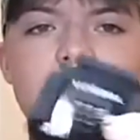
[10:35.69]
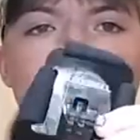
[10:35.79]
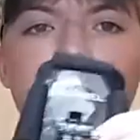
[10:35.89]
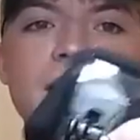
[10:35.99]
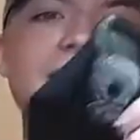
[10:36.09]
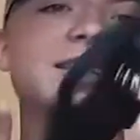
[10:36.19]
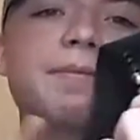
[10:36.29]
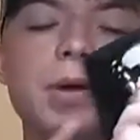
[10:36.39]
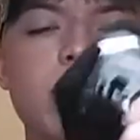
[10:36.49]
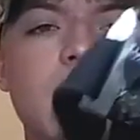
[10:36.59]
or
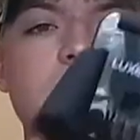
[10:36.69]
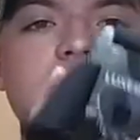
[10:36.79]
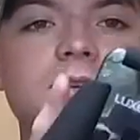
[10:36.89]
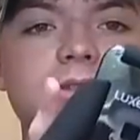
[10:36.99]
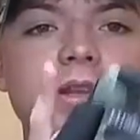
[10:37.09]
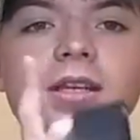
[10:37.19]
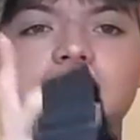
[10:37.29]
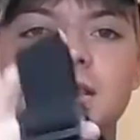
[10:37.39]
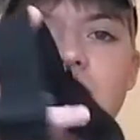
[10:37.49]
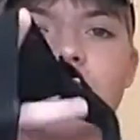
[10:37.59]
plastic boat, I like using
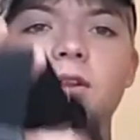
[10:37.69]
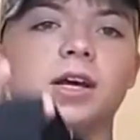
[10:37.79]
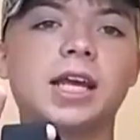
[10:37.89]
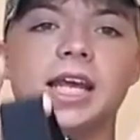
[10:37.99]
this because I feel like